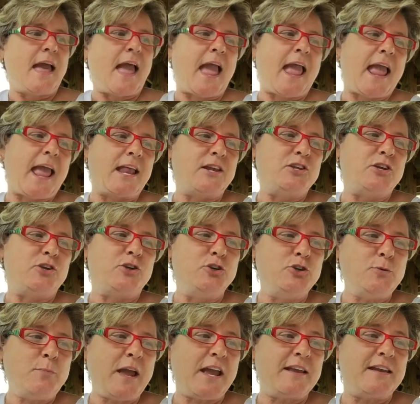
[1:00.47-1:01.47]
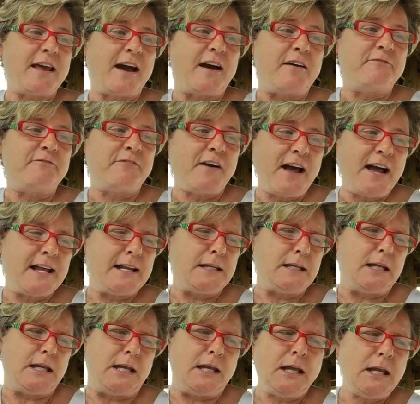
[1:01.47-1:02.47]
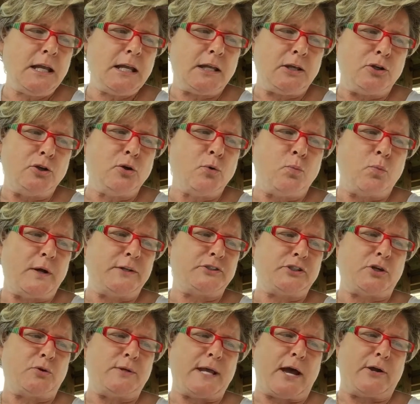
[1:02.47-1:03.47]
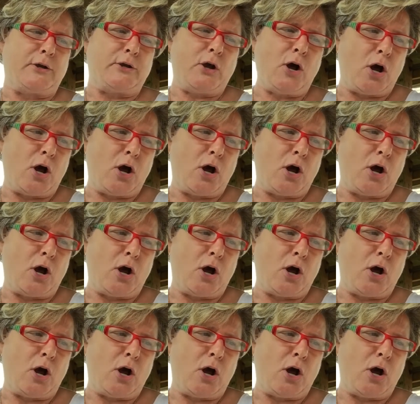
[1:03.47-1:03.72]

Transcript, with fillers: And you may not find any you'll want to go down at